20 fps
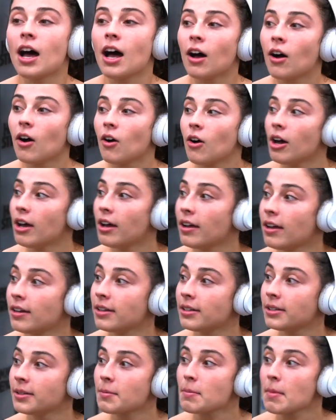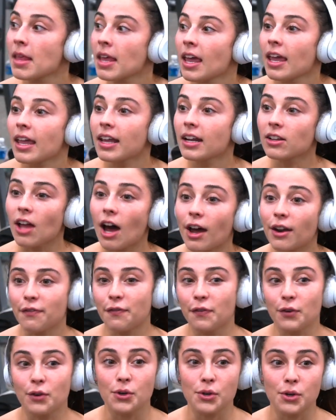So, eat a
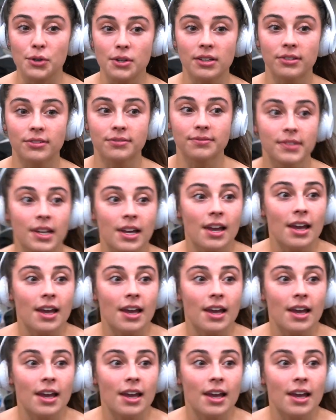lot of food.